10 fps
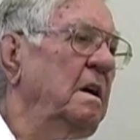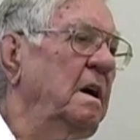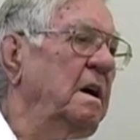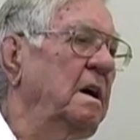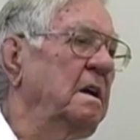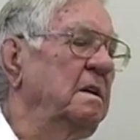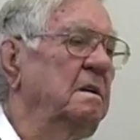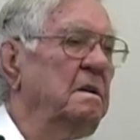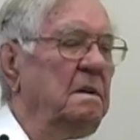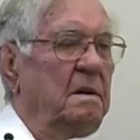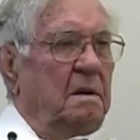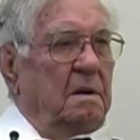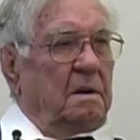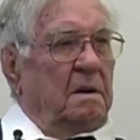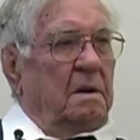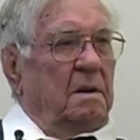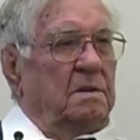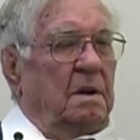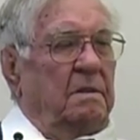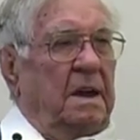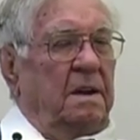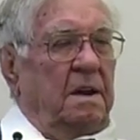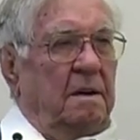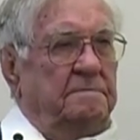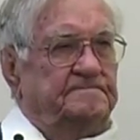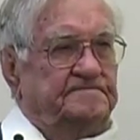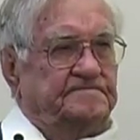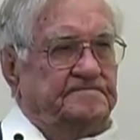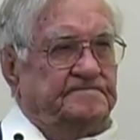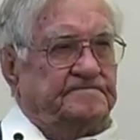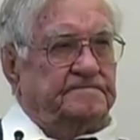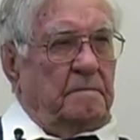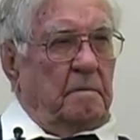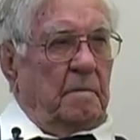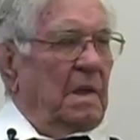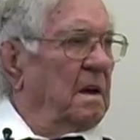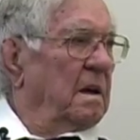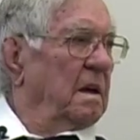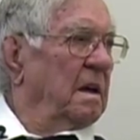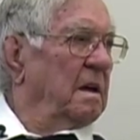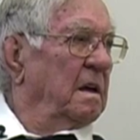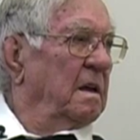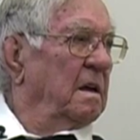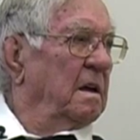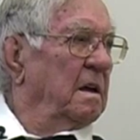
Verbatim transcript: And so they... were those direct hits?